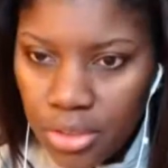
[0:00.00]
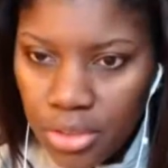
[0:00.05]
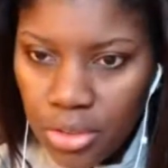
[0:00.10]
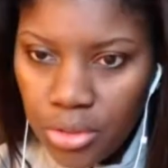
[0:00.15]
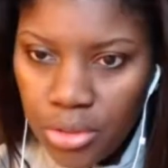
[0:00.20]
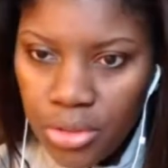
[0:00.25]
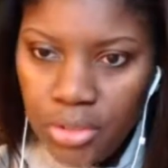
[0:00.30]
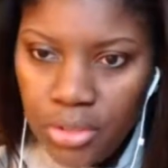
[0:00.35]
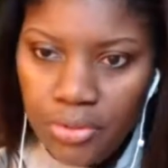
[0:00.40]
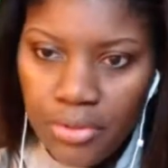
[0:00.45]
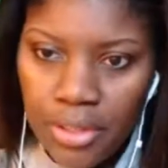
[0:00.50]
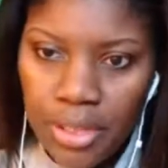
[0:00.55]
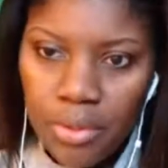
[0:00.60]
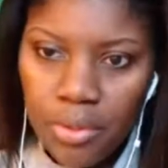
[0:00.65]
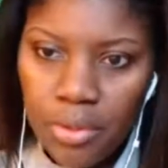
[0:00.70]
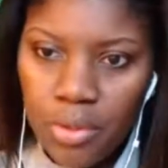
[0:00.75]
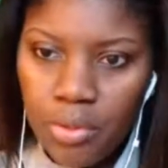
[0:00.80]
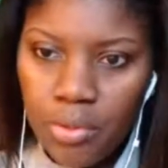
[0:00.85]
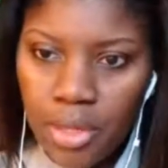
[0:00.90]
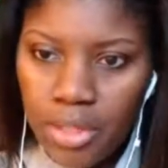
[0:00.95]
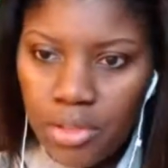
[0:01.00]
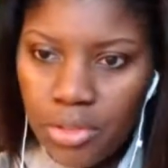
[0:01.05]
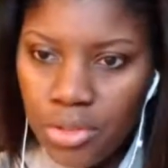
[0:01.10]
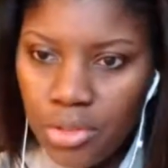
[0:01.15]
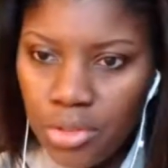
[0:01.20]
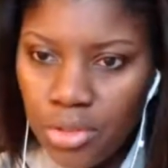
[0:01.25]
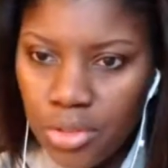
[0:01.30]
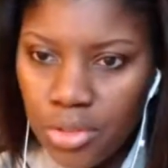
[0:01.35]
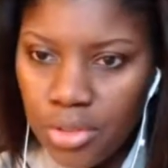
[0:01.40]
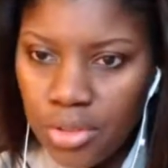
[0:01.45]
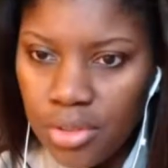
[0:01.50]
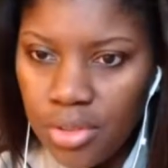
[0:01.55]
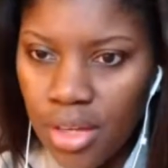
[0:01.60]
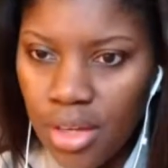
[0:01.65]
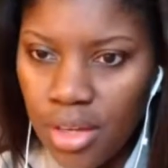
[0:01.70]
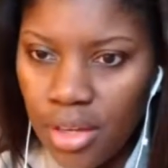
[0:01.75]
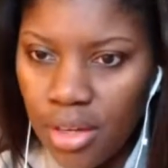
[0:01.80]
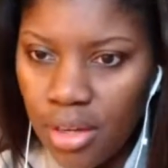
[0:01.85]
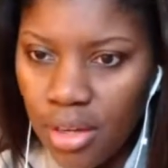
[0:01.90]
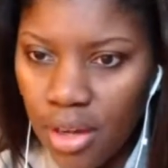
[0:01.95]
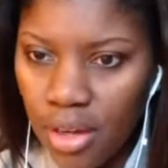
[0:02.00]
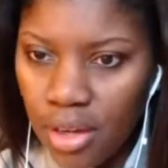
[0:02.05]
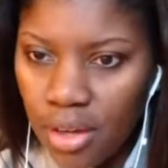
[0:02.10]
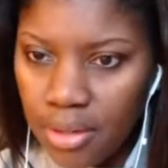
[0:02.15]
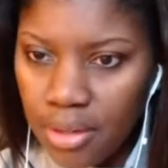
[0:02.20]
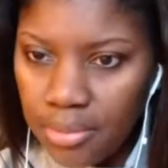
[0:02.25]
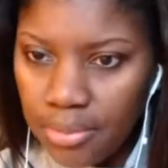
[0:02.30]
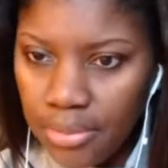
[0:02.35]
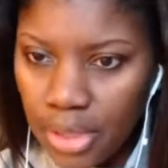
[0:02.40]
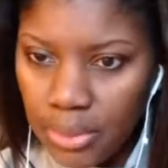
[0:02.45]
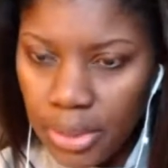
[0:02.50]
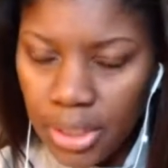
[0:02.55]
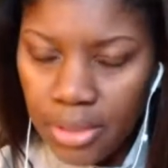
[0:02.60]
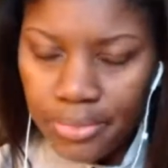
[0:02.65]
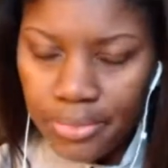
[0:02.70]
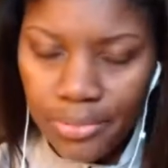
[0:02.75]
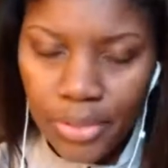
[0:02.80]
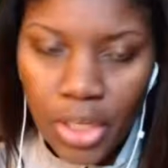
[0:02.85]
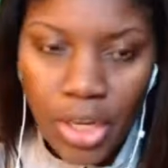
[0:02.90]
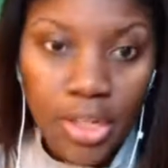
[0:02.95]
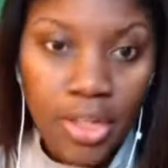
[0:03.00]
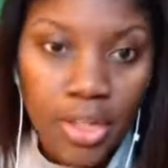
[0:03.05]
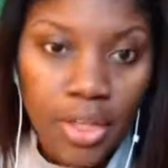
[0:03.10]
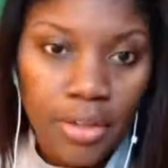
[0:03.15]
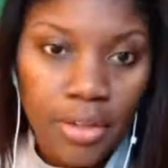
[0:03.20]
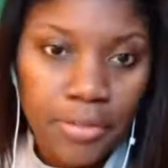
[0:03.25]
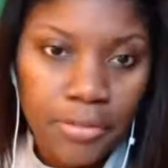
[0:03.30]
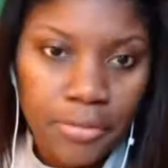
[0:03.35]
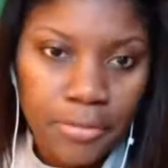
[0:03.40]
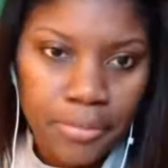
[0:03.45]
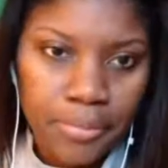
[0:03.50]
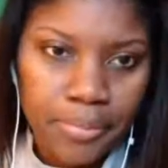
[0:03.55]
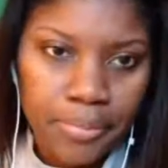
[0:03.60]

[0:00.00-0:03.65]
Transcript: So it's the federalregister.com. .gov.